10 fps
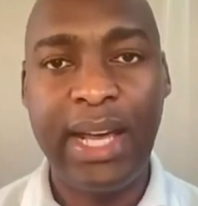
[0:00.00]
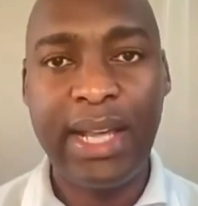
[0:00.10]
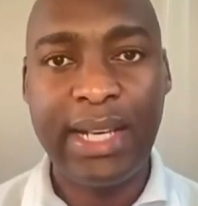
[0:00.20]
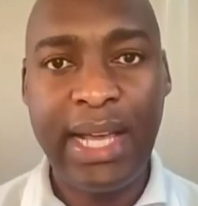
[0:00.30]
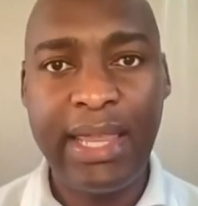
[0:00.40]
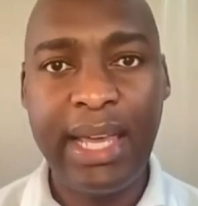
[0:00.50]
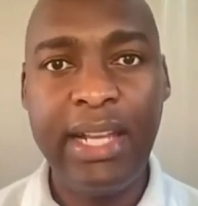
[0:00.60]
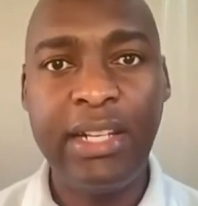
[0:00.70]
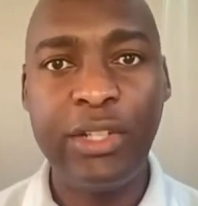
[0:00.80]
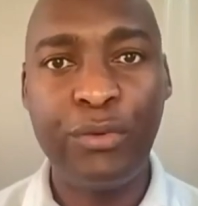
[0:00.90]
Rather,
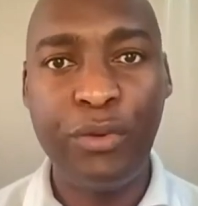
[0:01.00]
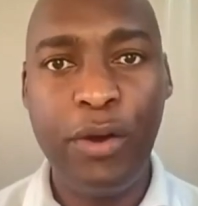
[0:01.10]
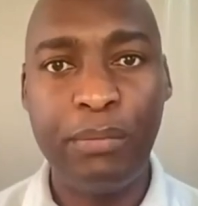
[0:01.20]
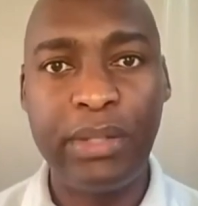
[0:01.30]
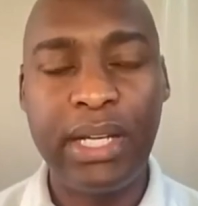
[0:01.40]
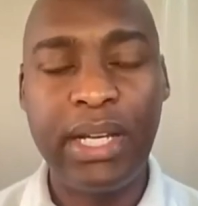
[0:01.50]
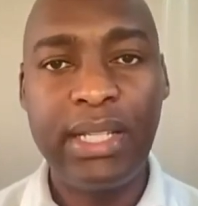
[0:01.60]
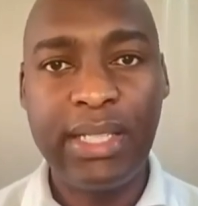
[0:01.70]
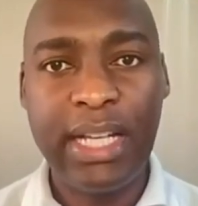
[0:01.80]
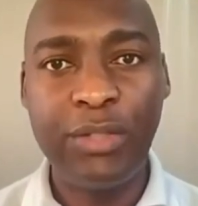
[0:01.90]
it is formed
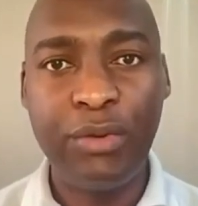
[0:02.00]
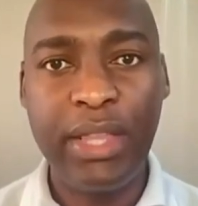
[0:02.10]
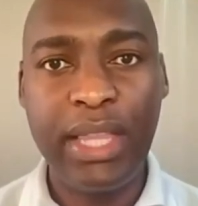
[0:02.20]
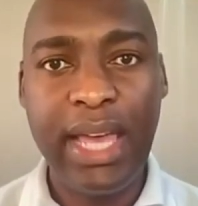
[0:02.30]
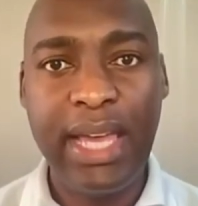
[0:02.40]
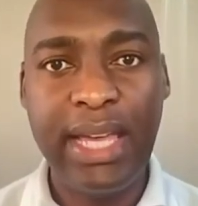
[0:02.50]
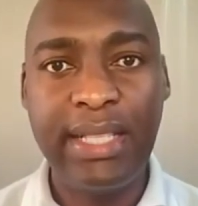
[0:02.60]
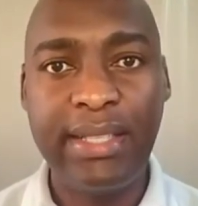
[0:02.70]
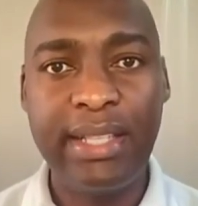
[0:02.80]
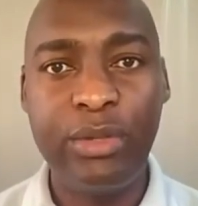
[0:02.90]
just for the
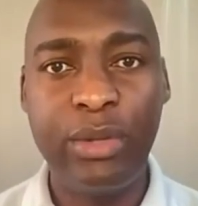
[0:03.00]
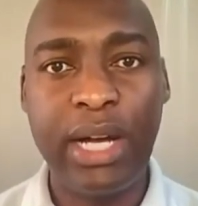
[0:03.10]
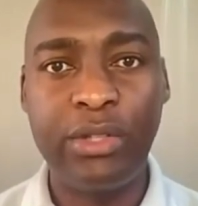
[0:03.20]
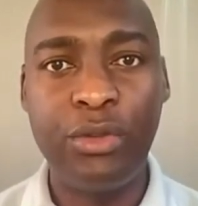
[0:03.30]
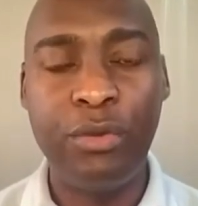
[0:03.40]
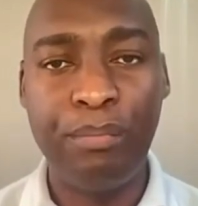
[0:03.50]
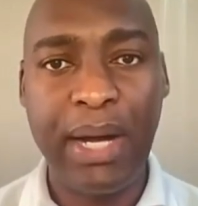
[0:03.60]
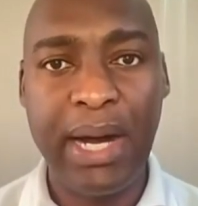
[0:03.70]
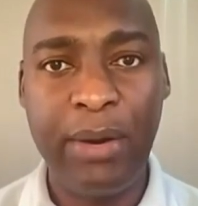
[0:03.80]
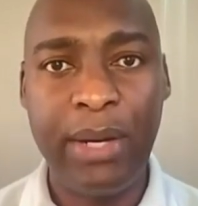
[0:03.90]
ANC to assume
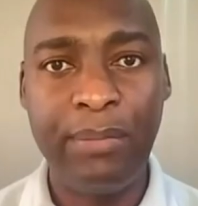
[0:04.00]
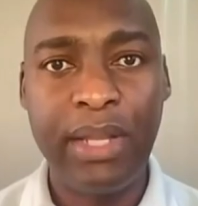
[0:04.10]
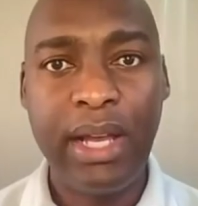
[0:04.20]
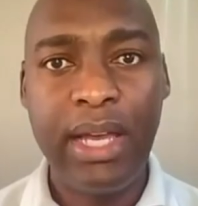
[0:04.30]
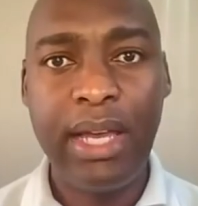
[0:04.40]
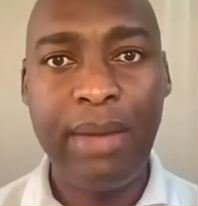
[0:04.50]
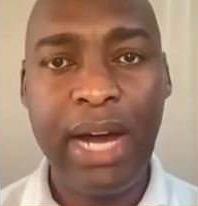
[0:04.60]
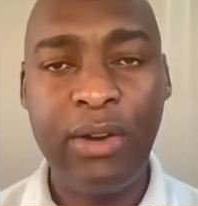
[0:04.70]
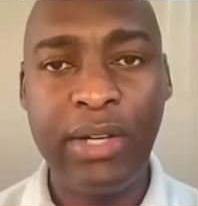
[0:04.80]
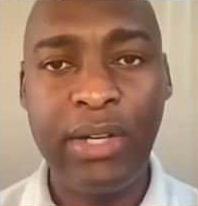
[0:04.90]
power,
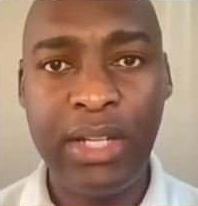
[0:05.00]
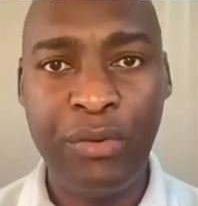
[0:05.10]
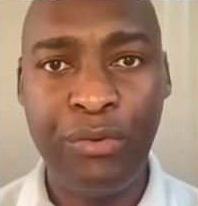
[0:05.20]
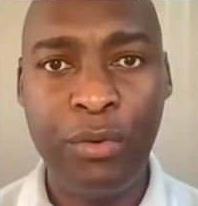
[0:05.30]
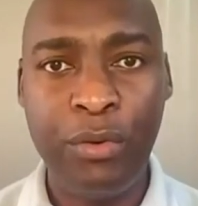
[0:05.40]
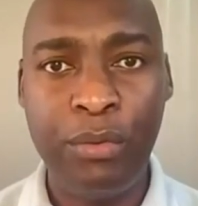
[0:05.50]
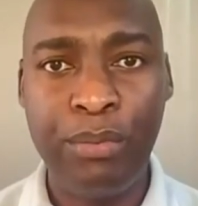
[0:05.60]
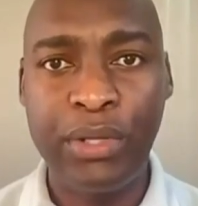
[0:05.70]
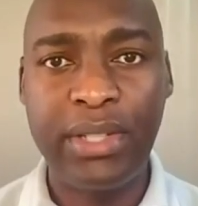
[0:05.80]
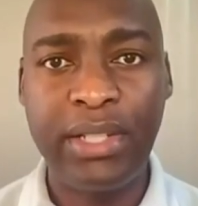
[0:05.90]
allocate a few
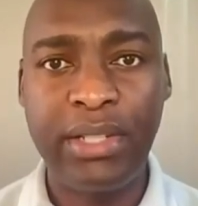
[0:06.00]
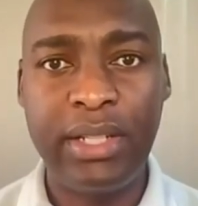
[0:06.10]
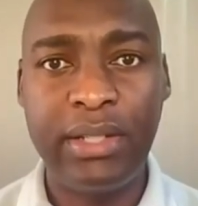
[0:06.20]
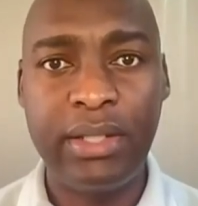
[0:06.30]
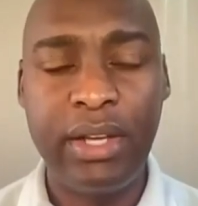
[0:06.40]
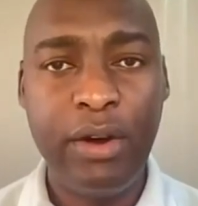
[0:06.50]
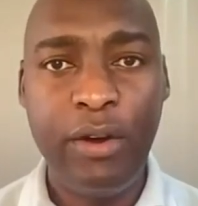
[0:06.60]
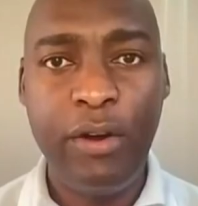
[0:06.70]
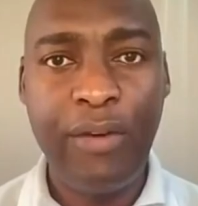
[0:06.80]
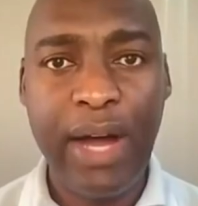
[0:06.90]
positions
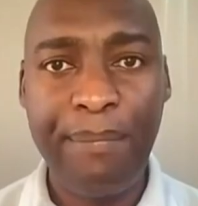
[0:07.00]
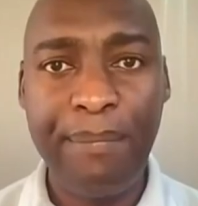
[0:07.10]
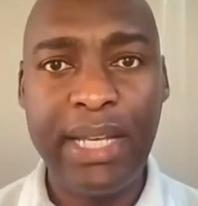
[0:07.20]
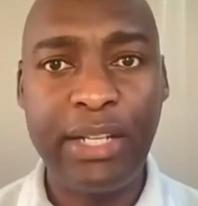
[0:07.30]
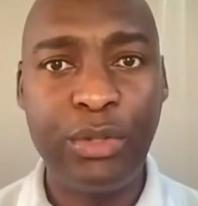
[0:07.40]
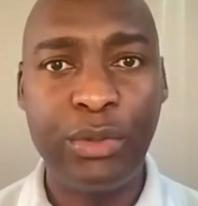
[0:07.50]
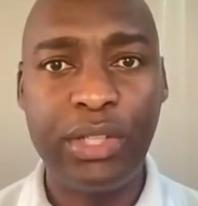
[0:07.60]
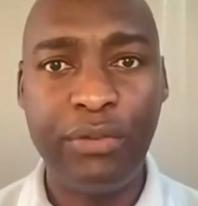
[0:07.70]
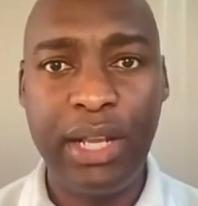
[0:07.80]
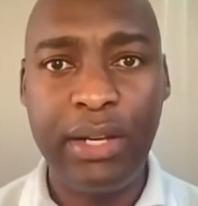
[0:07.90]
of cabinet to
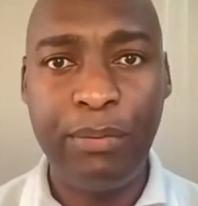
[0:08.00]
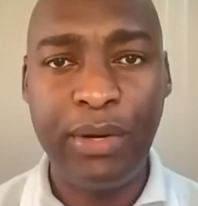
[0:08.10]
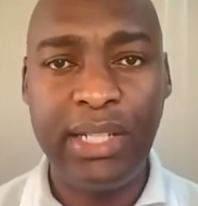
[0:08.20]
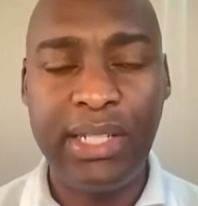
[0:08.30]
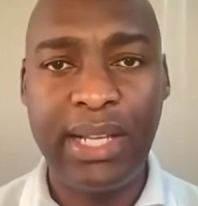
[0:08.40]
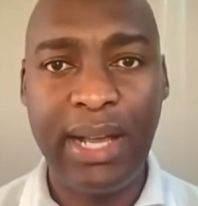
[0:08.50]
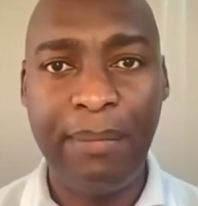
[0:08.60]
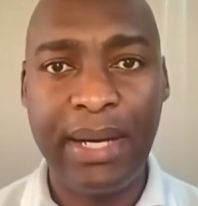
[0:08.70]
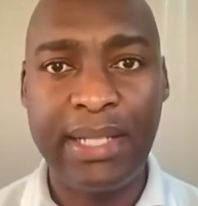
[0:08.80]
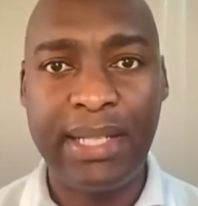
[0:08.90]
different political
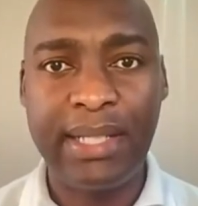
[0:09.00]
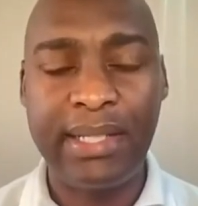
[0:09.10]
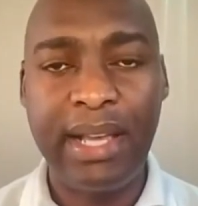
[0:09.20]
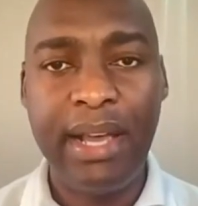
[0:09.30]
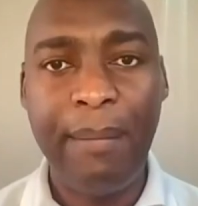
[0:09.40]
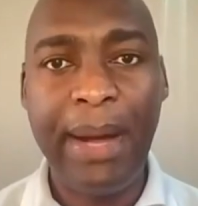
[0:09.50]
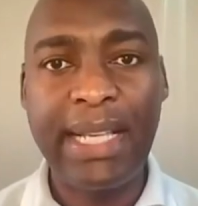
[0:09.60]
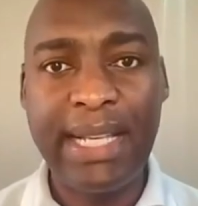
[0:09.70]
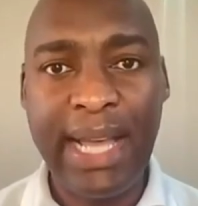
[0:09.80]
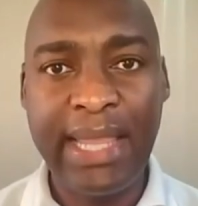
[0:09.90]
parties,
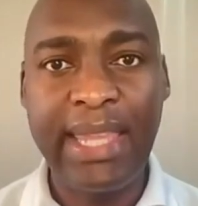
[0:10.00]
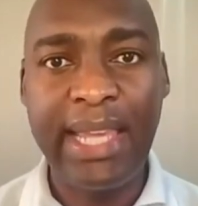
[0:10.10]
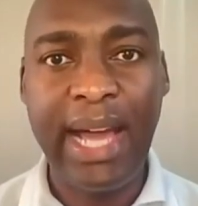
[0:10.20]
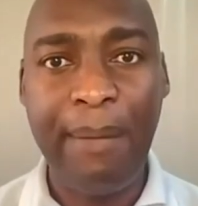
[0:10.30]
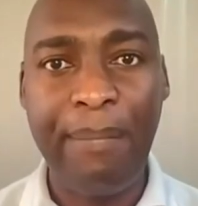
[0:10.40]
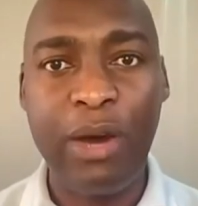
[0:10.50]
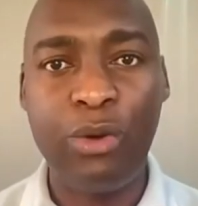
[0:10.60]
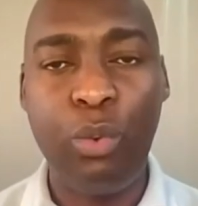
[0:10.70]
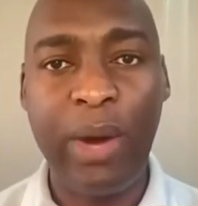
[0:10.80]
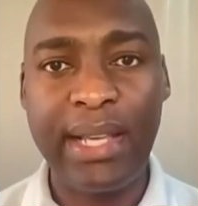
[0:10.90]
but nothing
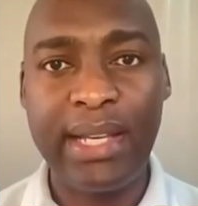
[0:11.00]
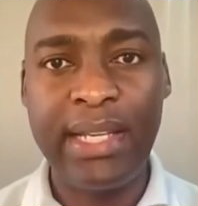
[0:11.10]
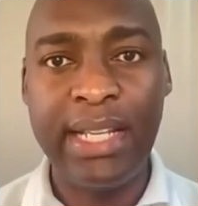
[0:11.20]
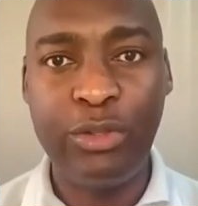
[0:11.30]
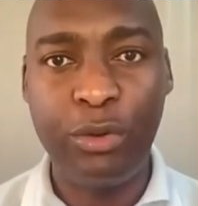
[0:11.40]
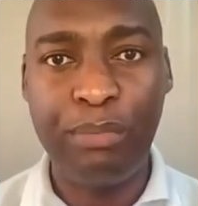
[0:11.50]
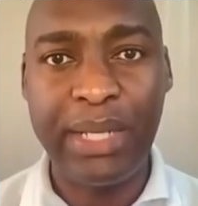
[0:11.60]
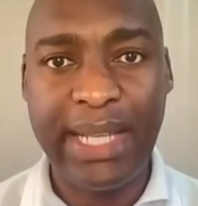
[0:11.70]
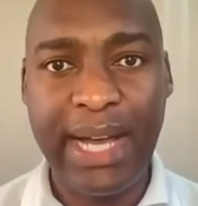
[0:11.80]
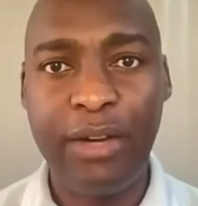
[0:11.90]
about what needs to be
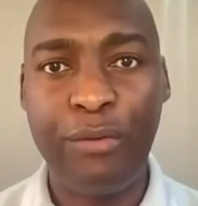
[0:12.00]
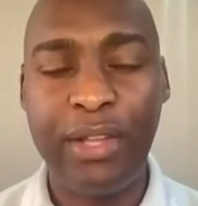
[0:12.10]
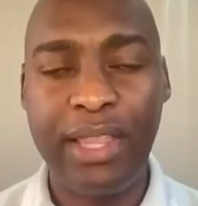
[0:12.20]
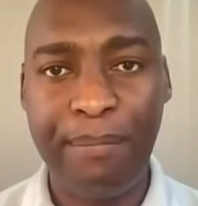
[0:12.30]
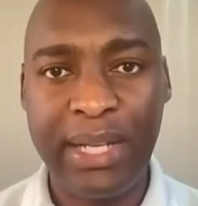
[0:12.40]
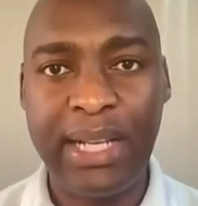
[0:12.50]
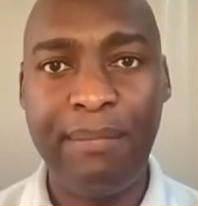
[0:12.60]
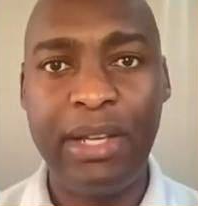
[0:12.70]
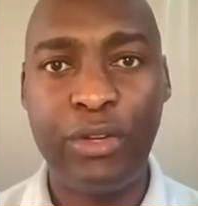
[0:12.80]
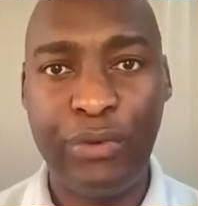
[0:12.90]
done for the
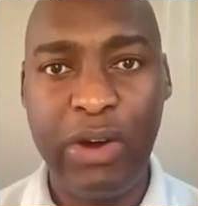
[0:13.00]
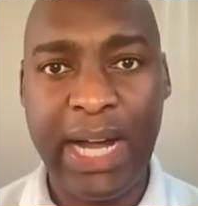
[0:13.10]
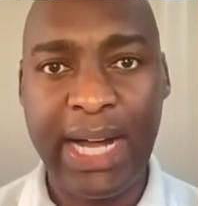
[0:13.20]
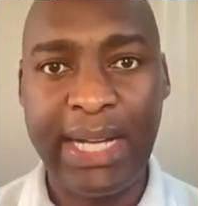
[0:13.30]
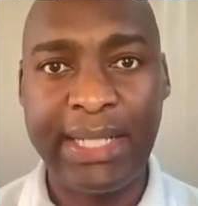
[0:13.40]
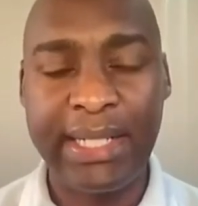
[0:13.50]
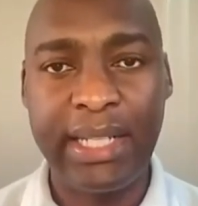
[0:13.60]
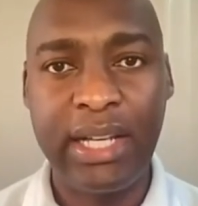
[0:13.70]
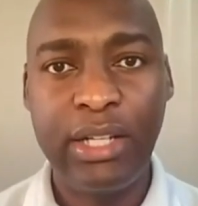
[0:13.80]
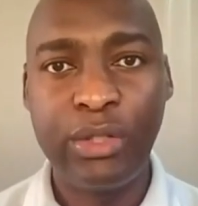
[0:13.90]
betterment of our country.
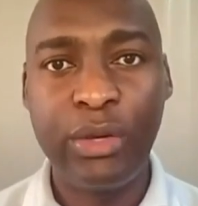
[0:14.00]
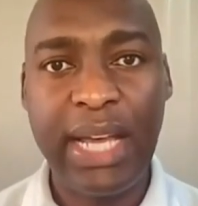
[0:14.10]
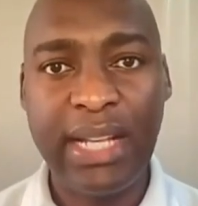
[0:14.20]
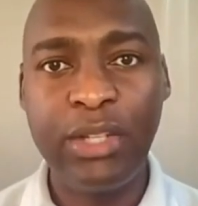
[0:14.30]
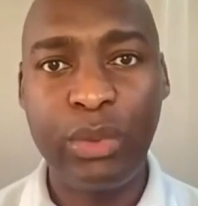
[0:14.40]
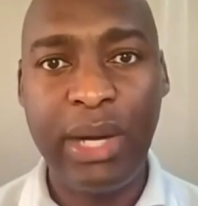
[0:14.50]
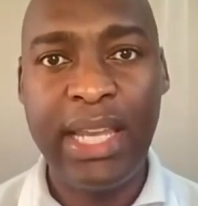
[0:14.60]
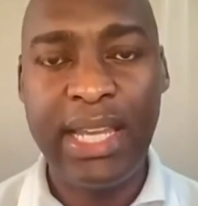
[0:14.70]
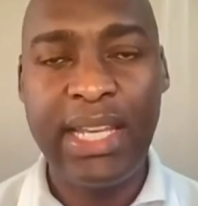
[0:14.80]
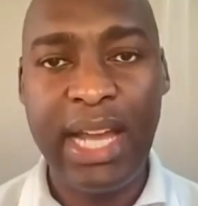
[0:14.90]
So that is
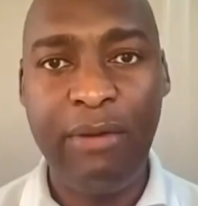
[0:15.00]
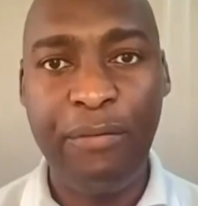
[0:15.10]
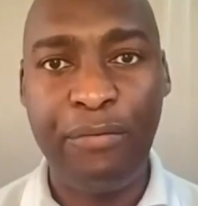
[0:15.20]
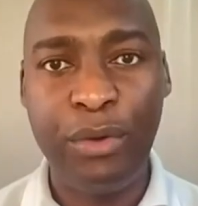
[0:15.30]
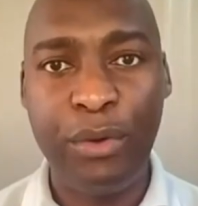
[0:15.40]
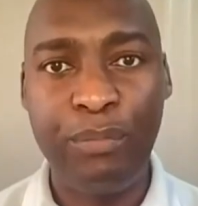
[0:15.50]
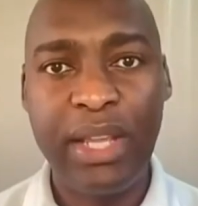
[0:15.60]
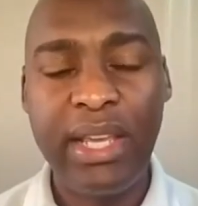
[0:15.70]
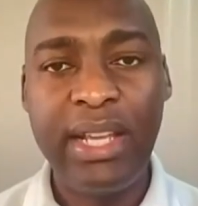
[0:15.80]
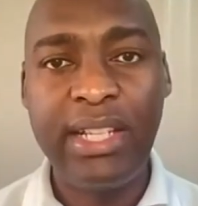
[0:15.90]
why, in our view,
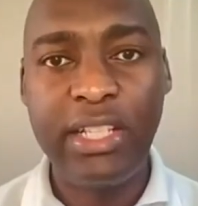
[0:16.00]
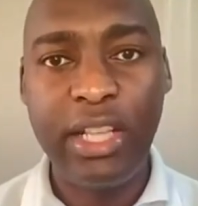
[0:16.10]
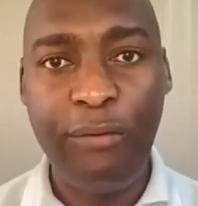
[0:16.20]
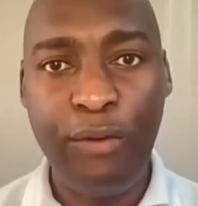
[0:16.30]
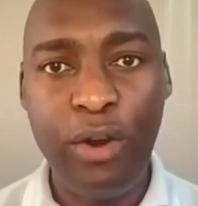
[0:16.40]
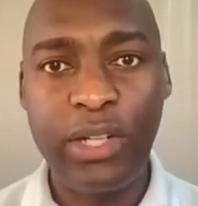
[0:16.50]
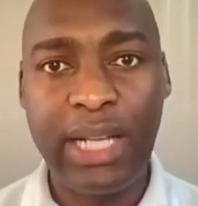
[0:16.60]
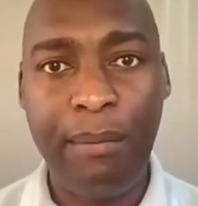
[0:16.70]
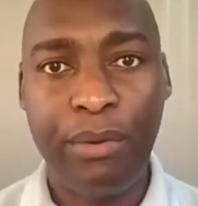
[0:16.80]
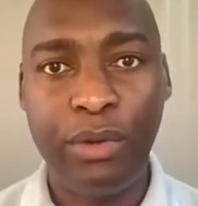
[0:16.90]
it is a flawed
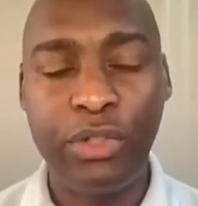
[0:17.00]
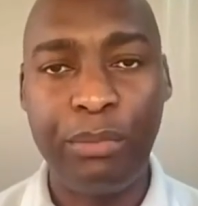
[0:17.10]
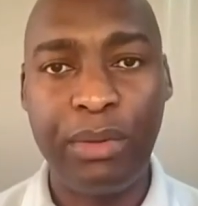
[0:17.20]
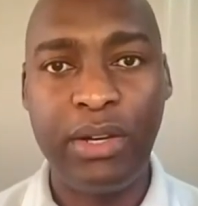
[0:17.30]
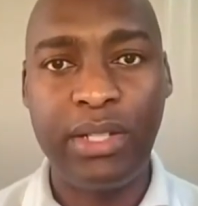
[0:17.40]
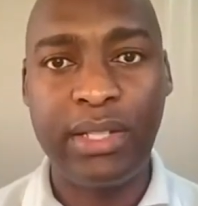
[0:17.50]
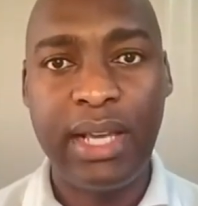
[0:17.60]
approach, because